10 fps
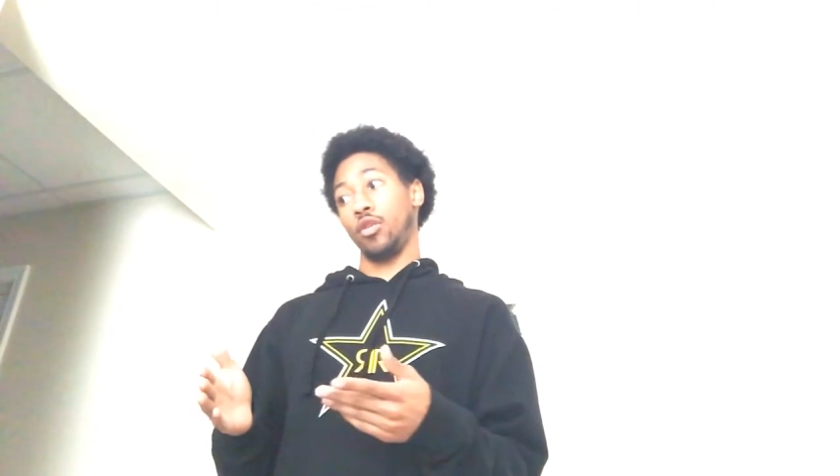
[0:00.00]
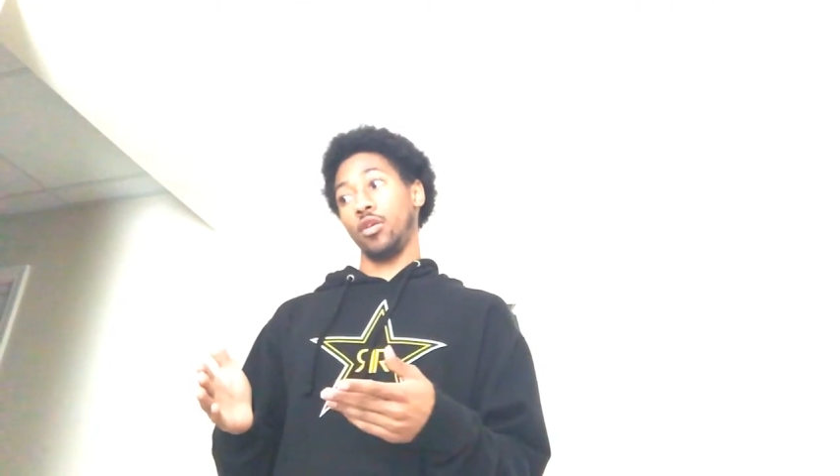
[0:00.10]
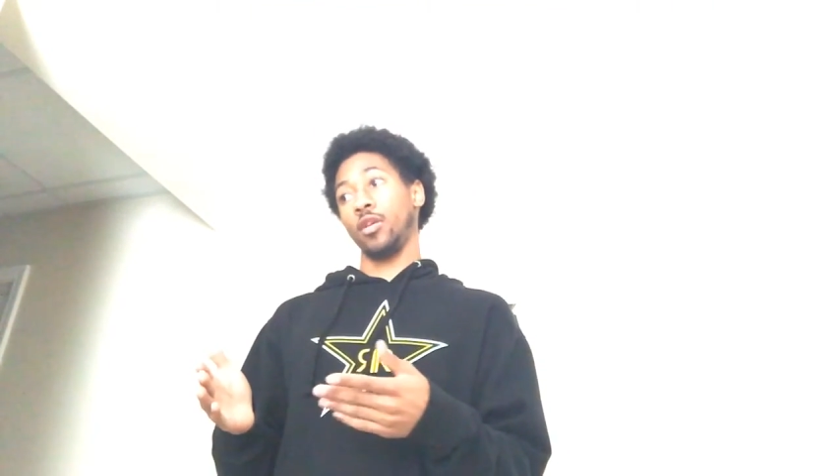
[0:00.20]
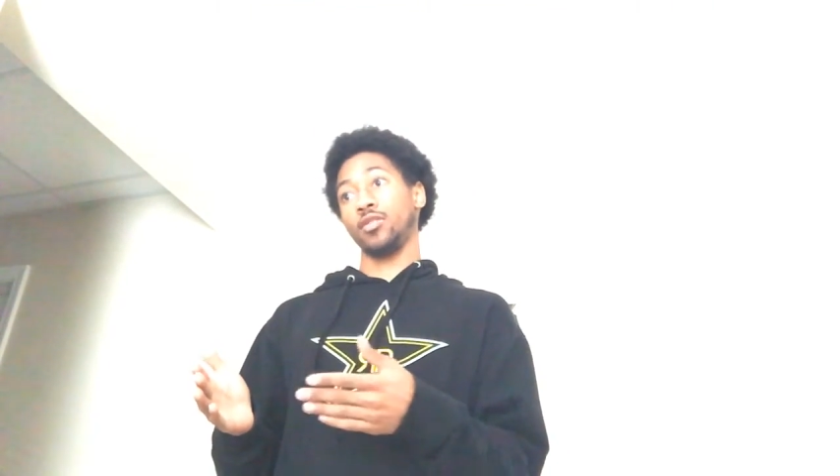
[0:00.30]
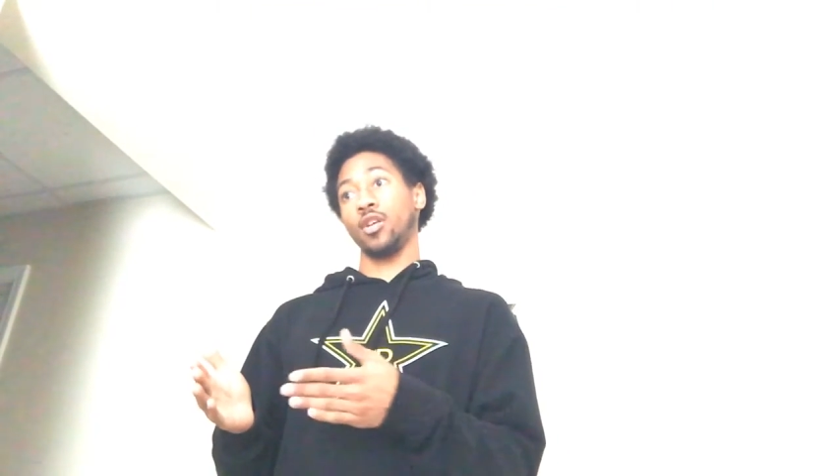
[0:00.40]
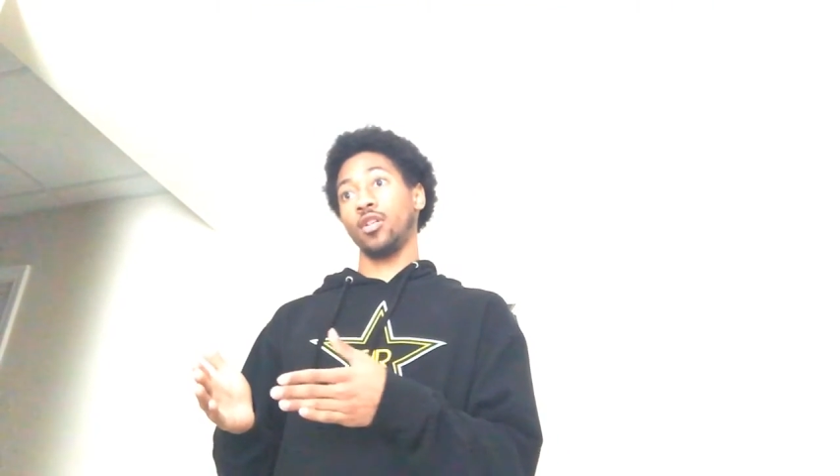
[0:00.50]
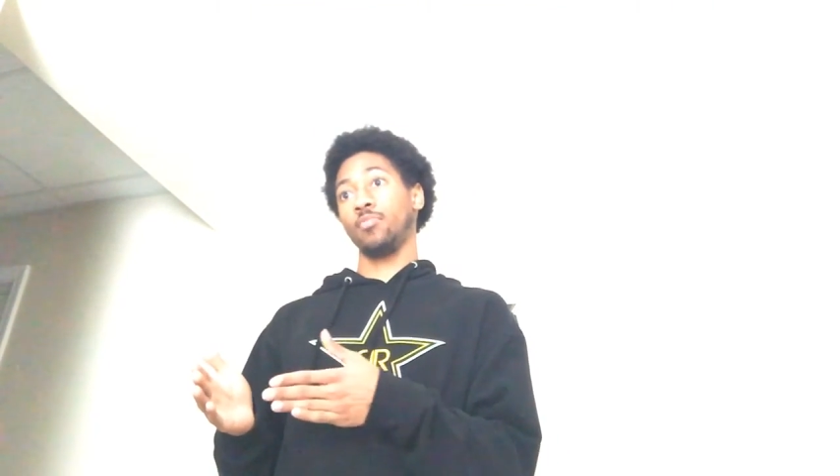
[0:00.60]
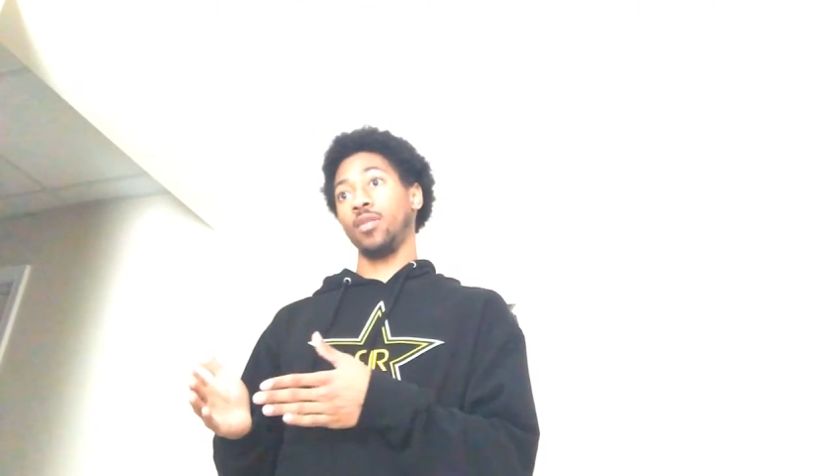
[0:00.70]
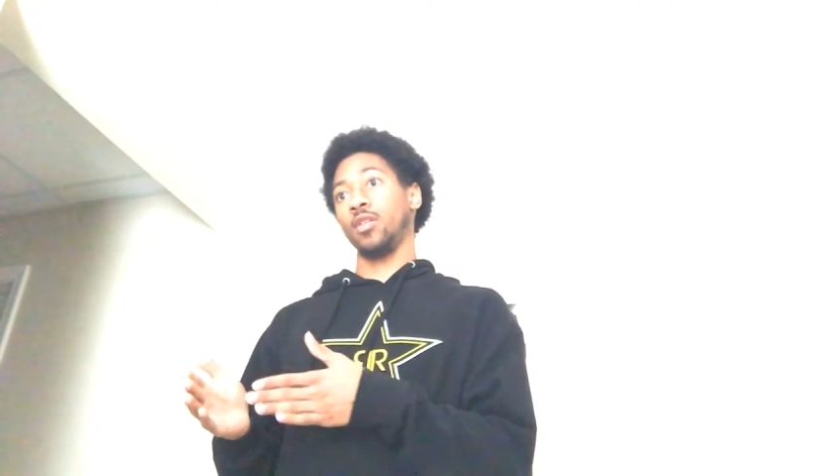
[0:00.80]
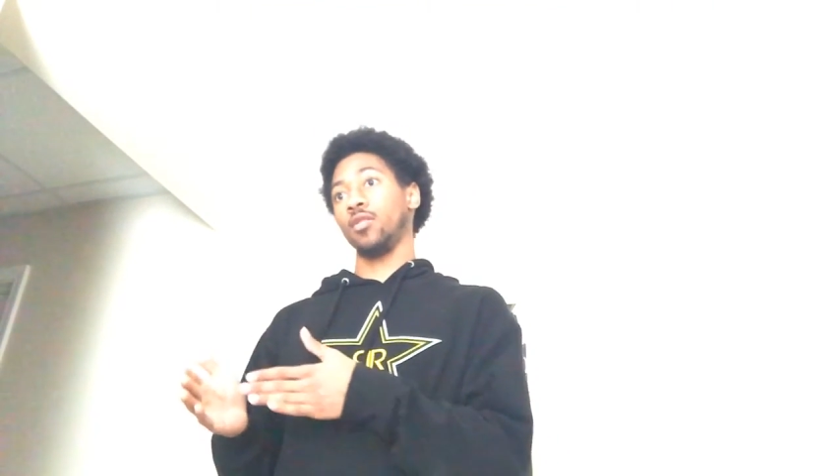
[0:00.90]
It's gonna
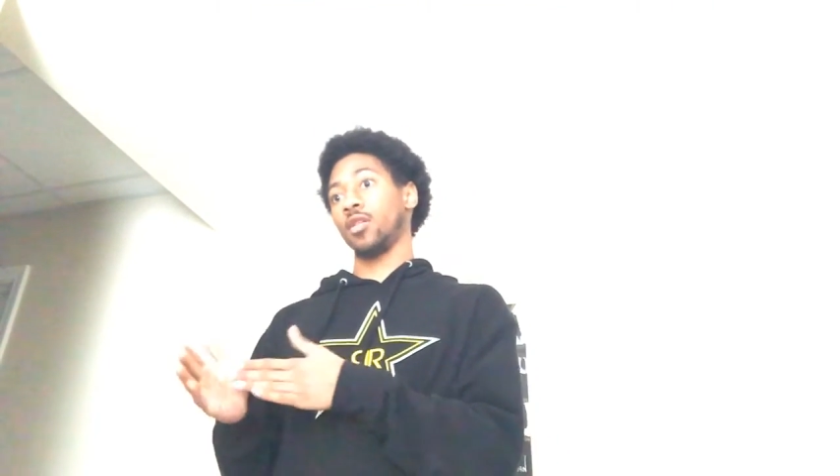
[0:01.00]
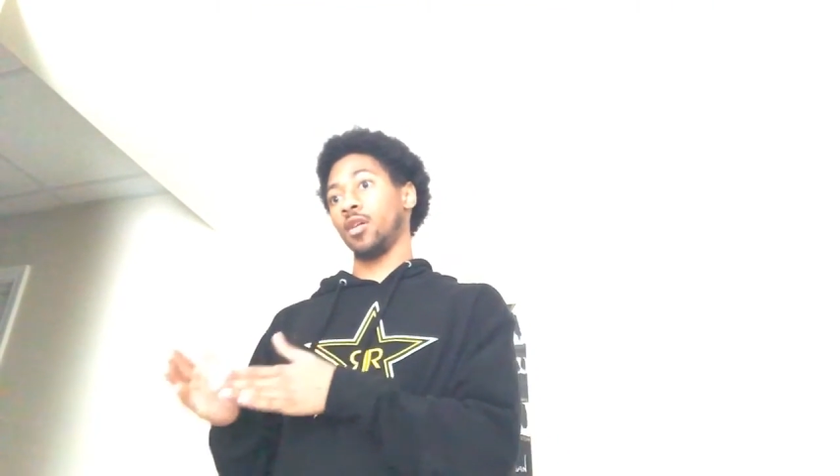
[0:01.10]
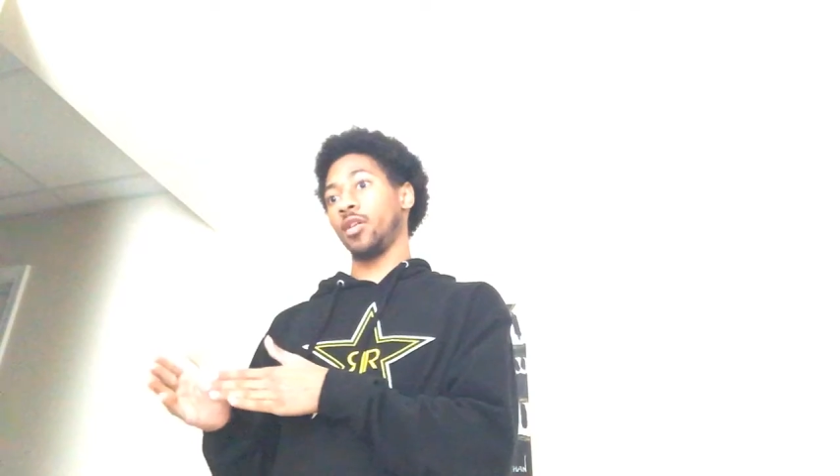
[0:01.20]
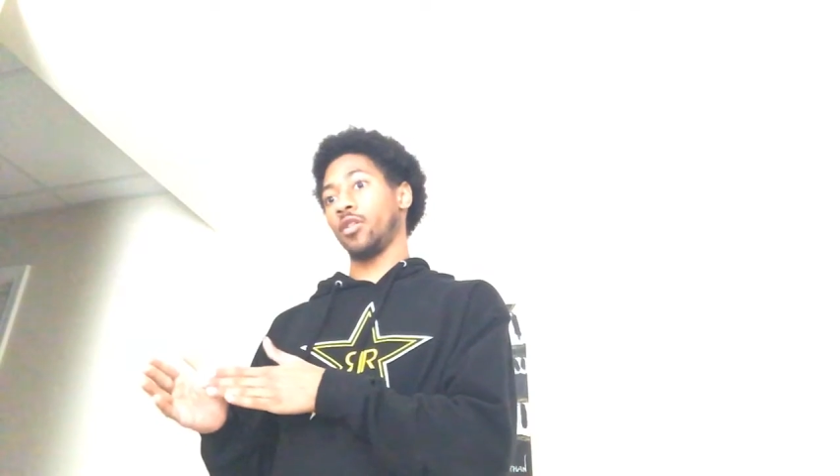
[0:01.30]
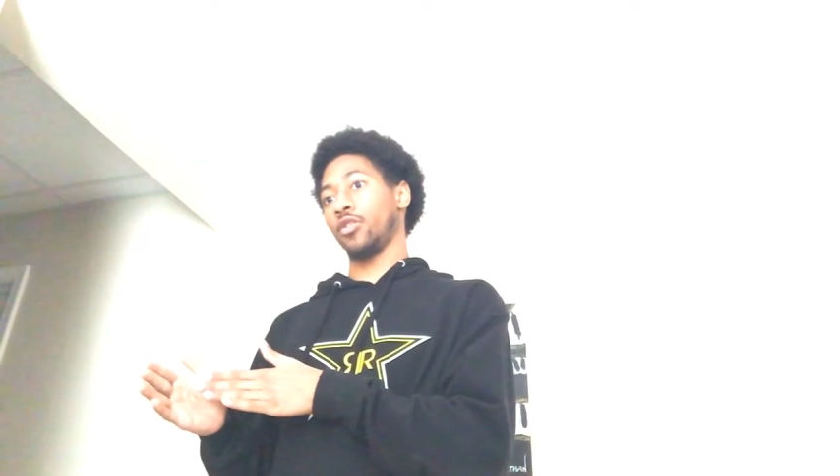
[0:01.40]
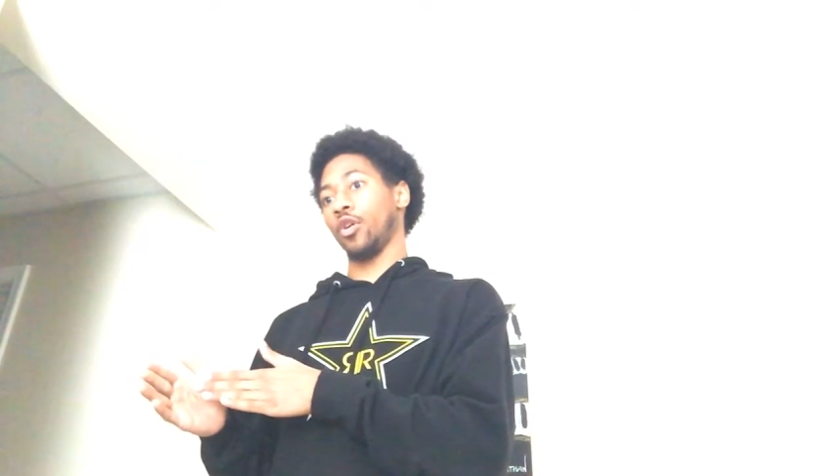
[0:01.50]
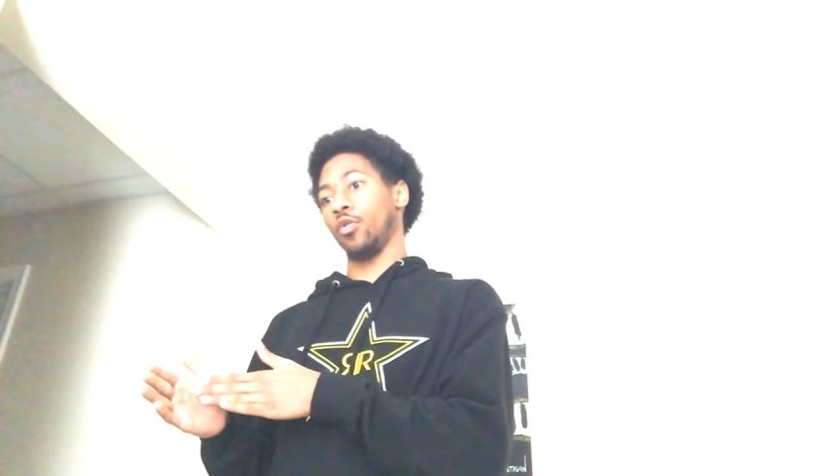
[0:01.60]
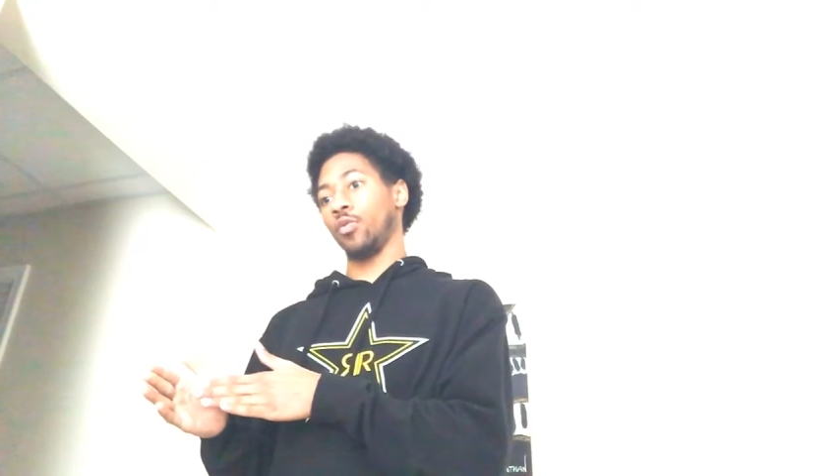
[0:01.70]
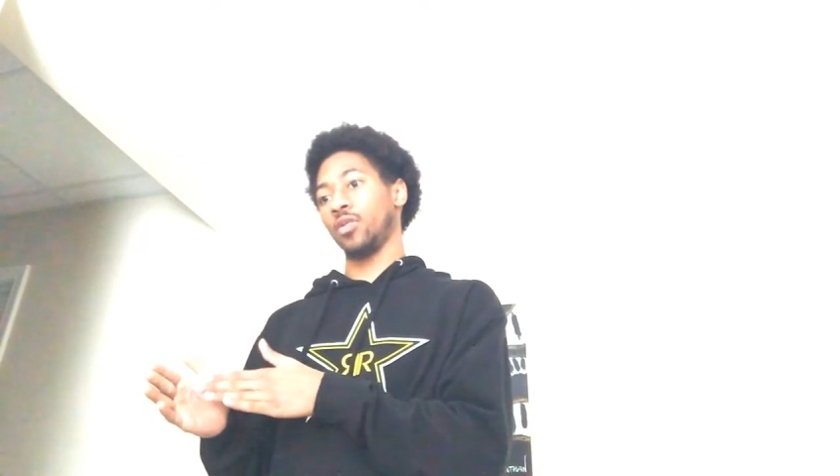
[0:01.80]
be clear though,